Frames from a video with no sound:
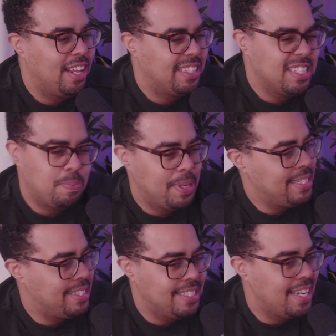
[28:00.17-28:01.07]
Or like, this
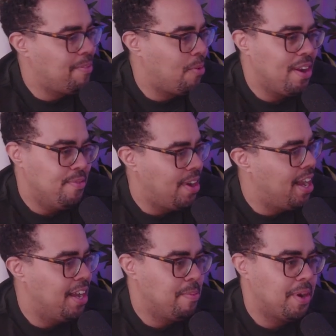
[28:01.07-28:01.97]
place doesn't have a right
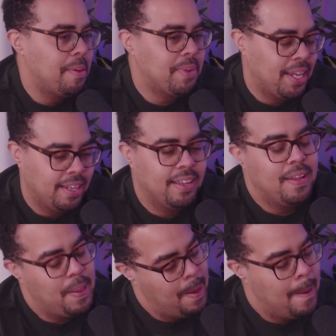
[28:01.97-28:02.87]
vibe. And I'm like,
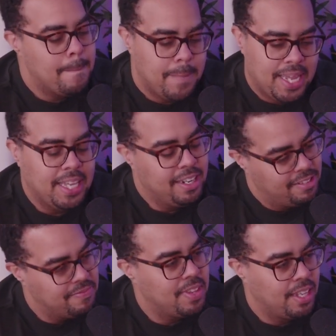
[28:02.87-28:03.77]
I get
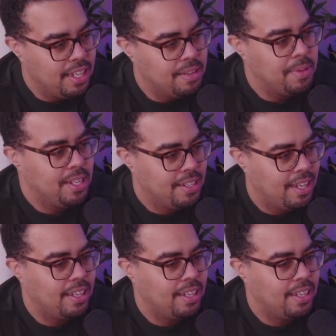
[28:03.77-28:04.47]
it, man.